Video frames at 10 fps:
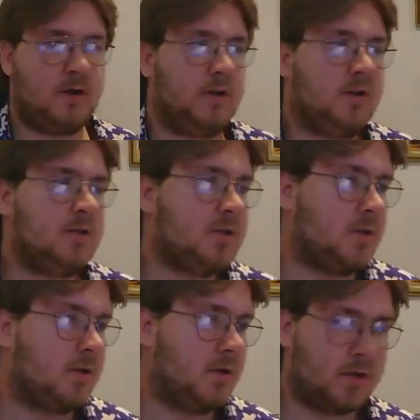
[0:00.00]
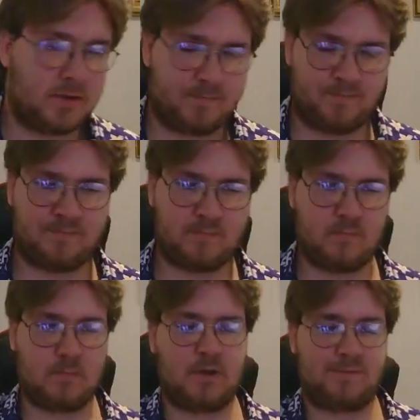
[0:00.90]
So,
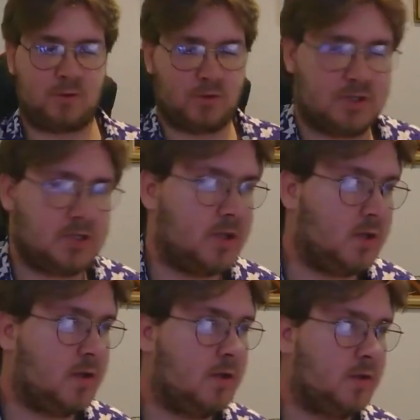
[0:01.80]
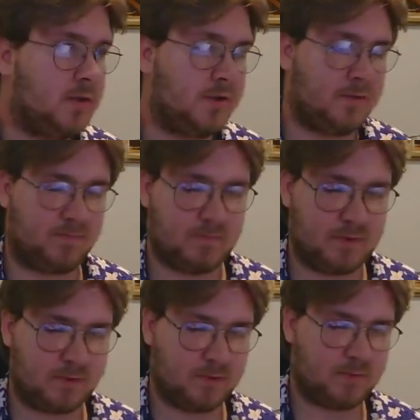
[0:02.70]
of course, the
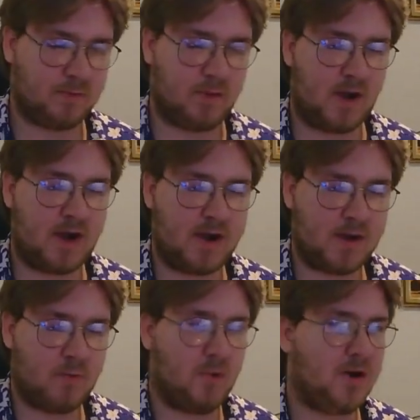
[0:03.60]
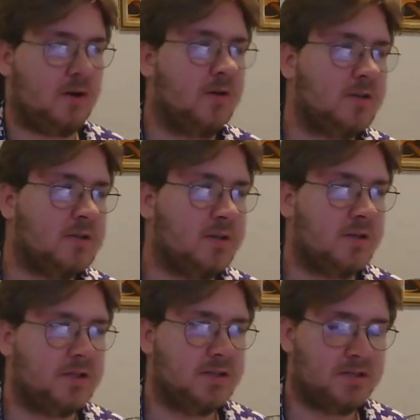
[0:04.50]
9 one-card
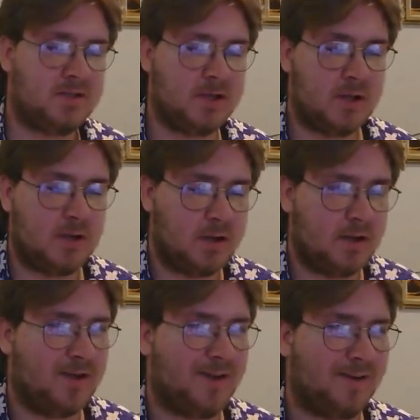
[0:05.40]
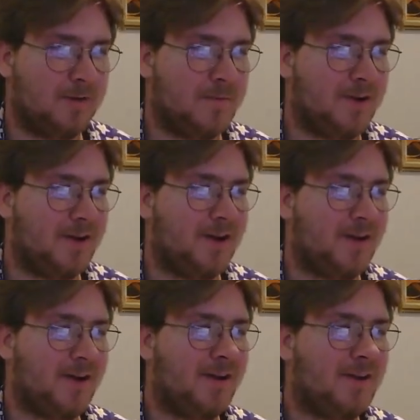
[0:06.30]
starters. I got
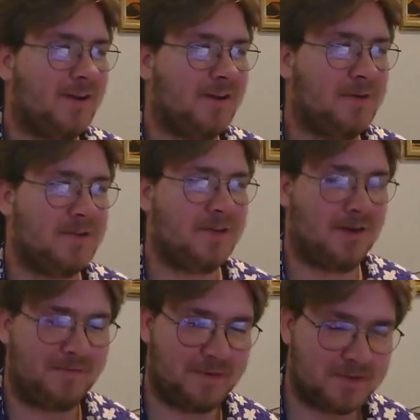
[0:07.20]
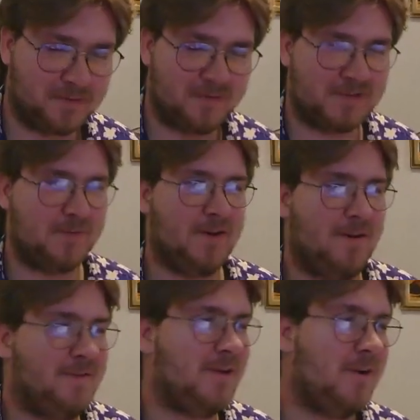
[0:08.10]
my QCR first movement similar.
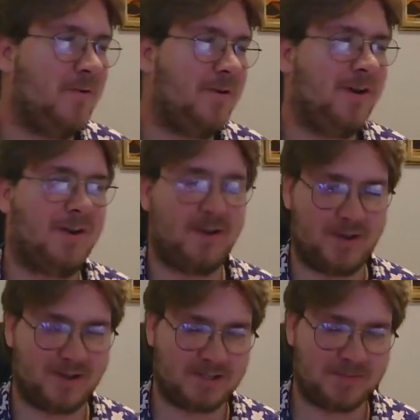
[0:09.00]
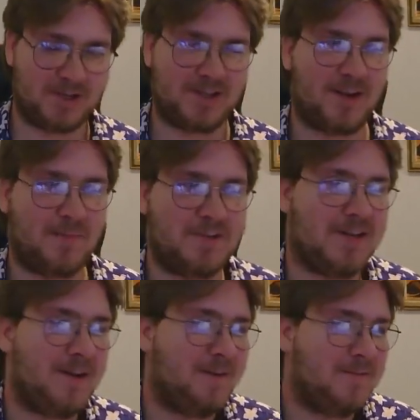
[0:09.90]
I've only got one. I just picked that up
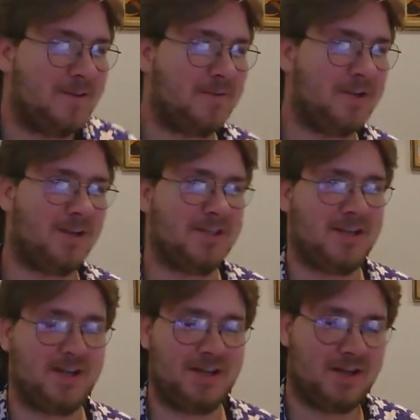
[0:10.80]
today after winning today.